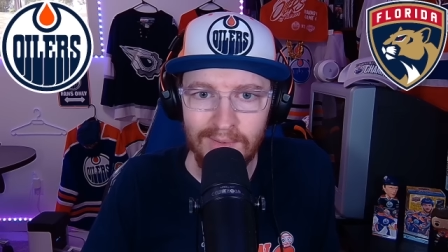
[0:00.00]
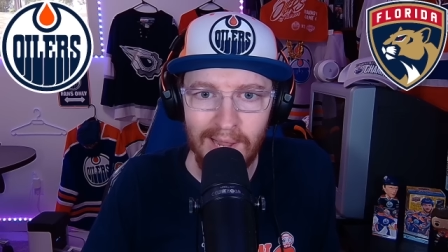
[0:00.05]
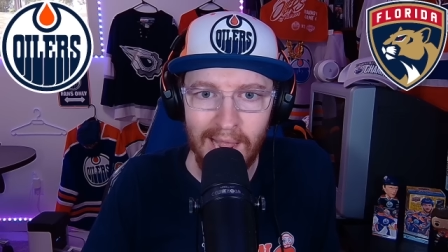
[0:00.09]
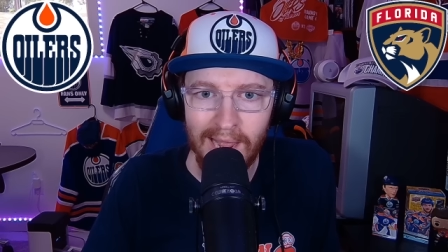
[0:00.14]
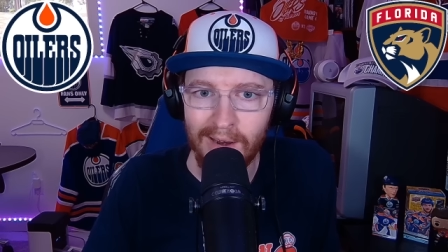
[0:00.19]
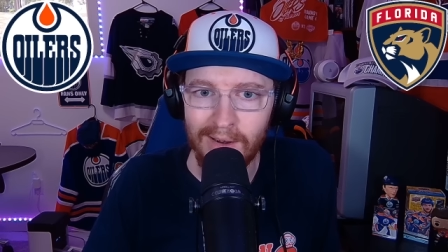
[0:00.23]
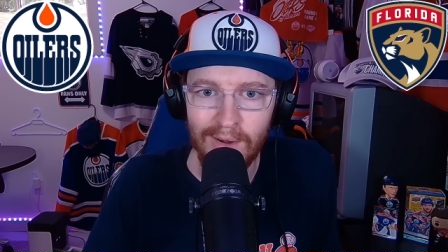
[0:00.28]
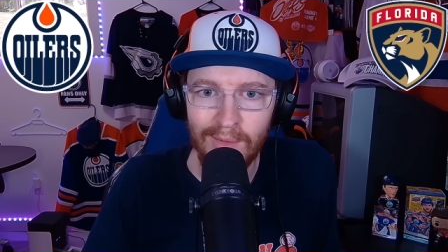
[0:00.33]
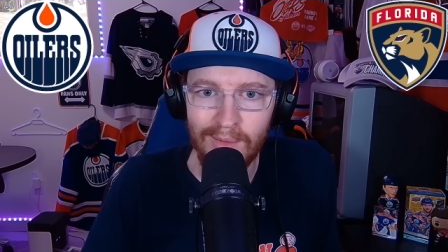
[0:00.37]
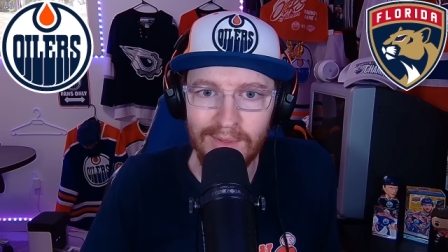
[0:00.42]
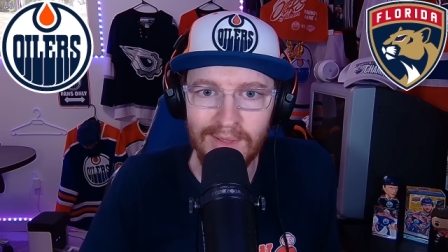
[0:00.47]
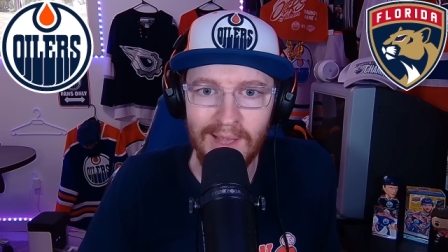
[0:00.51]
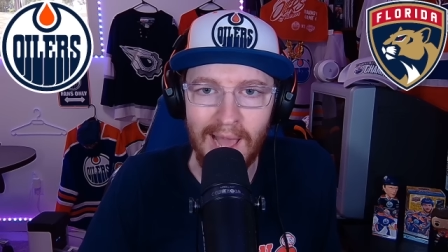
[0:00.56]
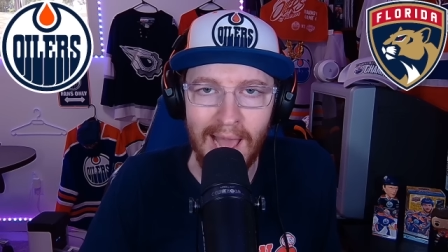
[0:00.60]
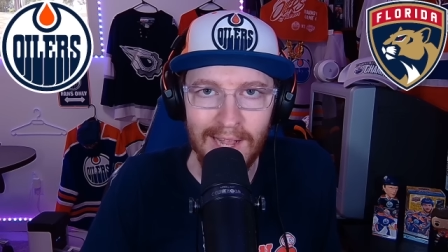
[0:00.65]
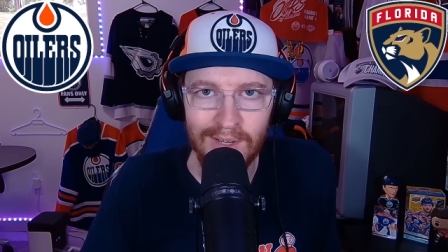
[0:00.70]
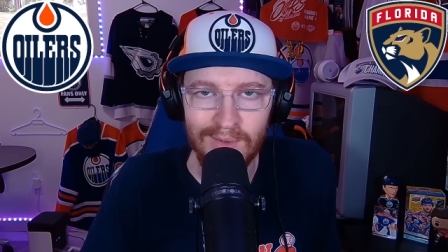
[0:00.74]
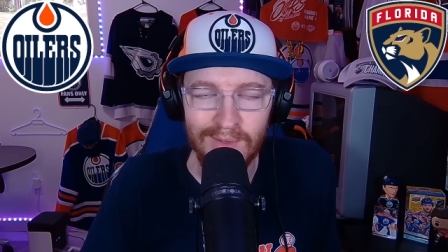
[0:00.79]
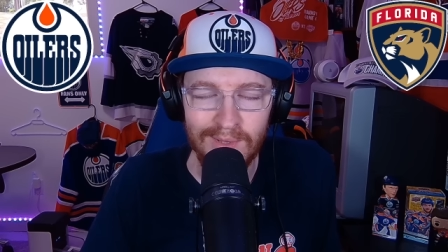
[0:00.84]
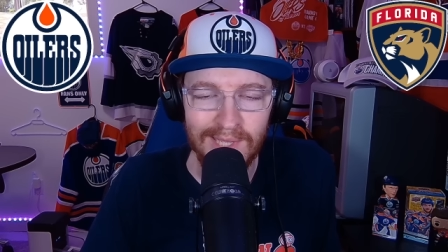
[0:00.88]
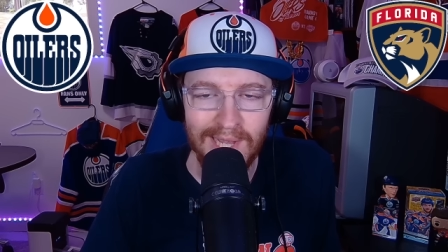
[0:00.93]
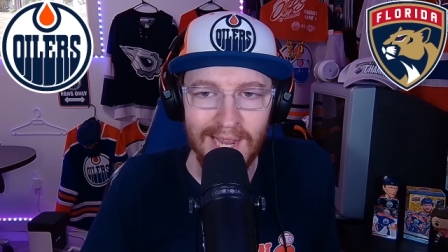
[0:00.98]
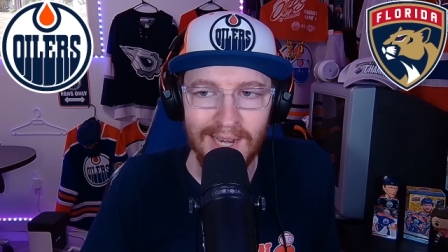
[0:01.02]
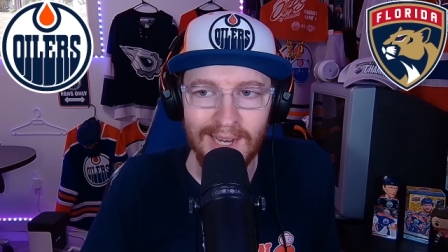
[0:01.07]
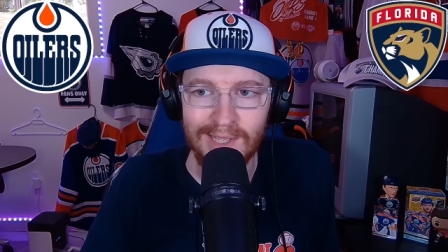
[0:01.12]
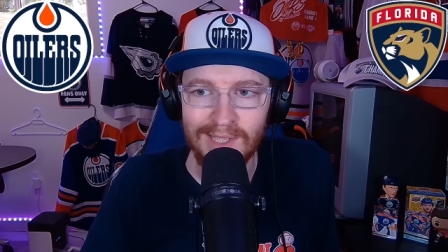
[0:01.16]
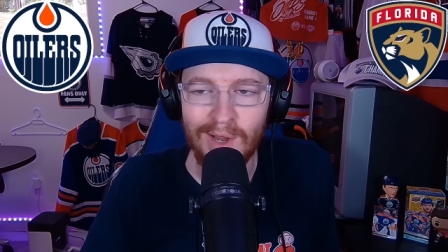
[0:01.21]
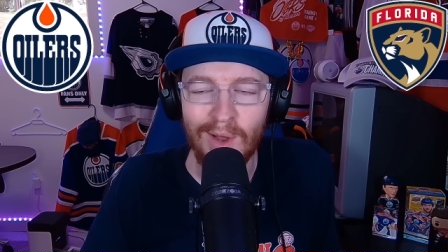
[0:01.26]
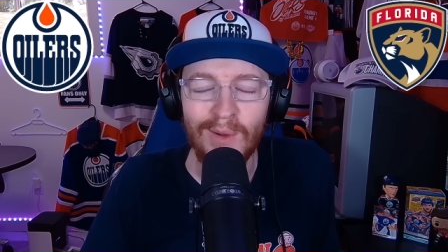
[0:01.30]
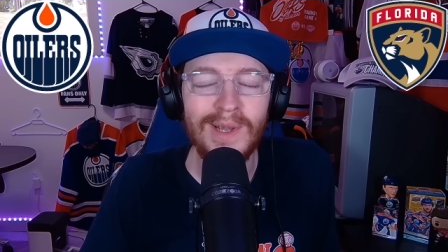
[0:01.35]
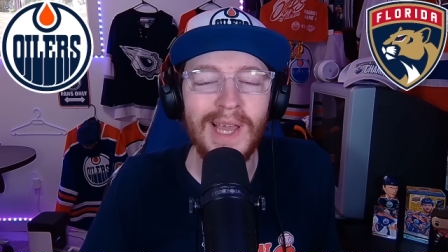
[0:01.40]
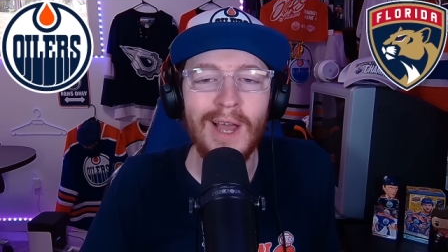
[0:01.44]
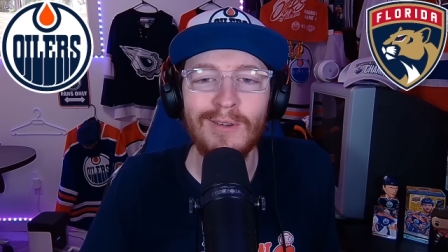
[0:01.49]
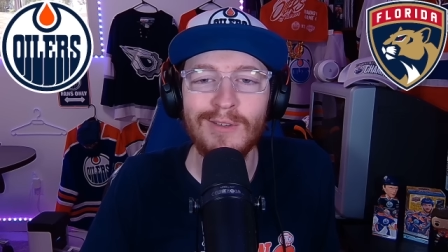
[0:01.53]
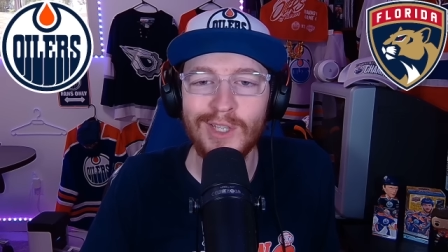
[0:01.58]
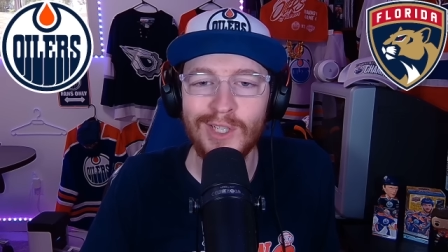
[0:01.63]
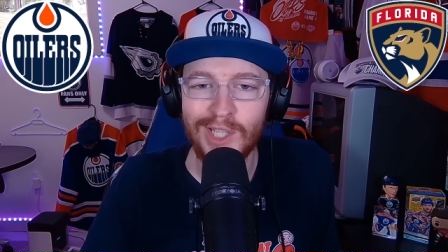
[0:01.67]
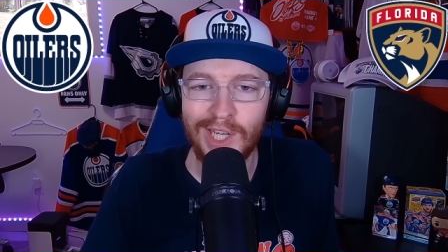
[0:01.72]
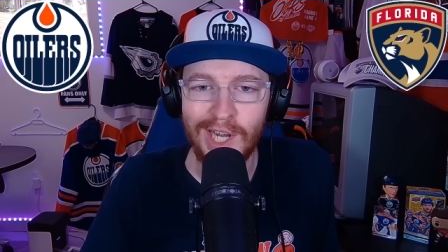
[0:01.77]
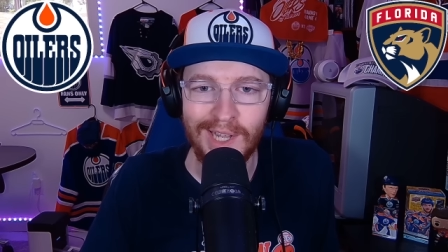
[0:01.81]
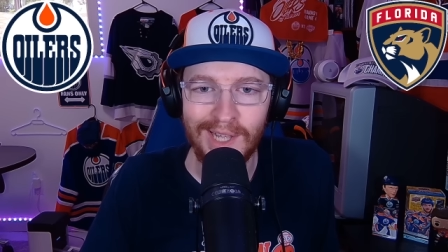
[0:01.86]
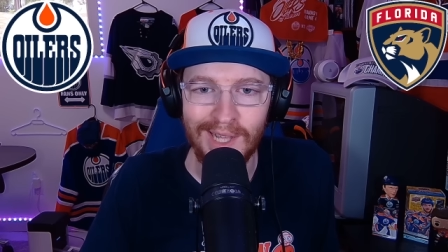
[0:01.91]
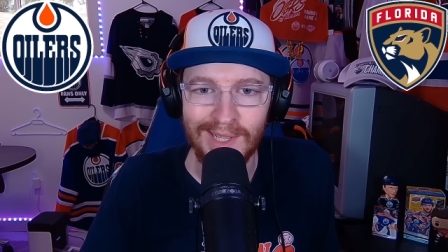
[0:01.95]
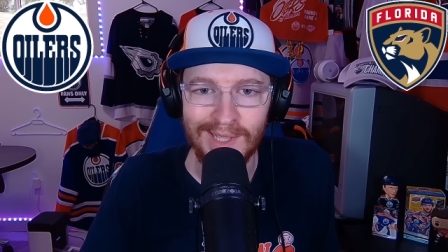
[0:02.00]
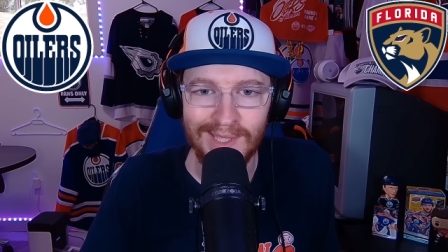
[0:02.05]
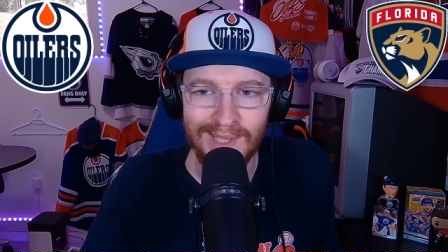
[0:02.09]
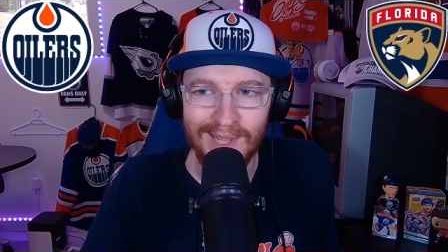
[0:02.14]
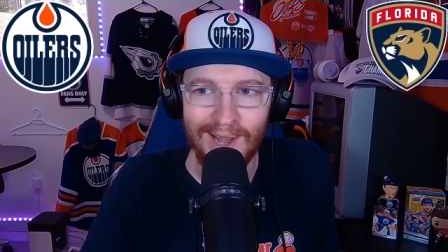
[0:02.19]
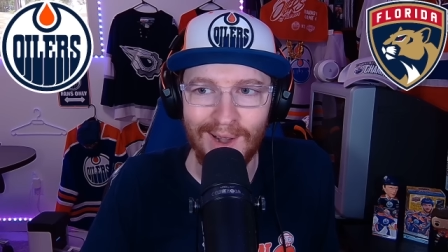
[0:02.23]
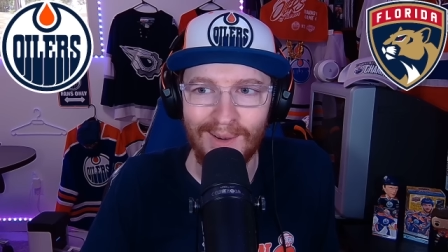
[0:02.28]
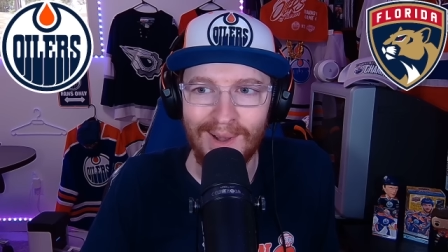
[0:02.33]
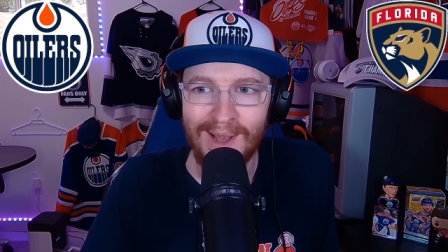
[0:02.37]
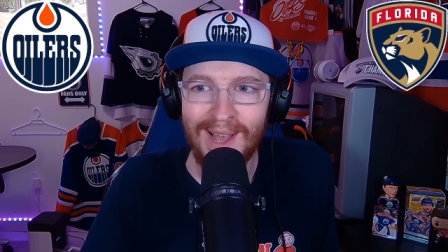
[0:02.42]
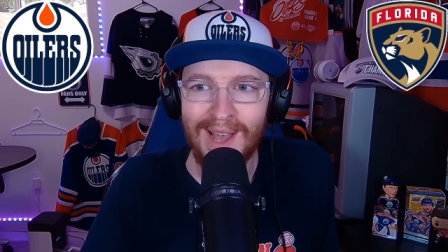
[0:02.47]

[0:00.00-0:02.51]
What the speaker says: I don't know what the actual saying is. Don't count your chickens, though.